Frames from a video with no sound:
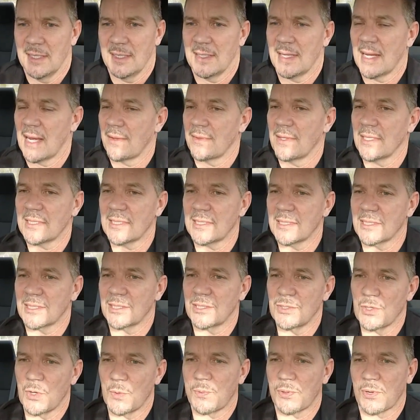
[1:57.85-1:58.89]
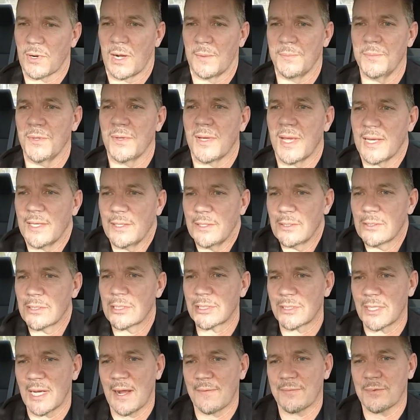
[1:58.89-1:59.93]
Now this is no problem, you get
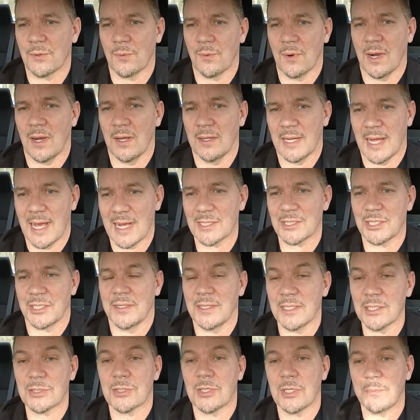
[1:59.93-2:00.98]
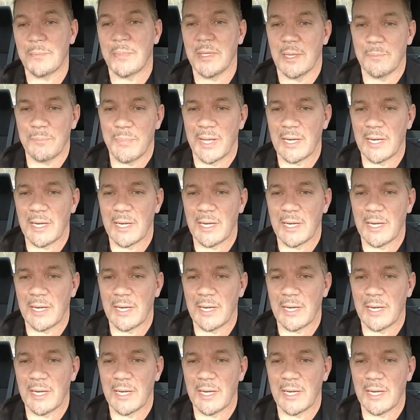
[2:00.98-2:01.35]
used to after a while and actually this could be a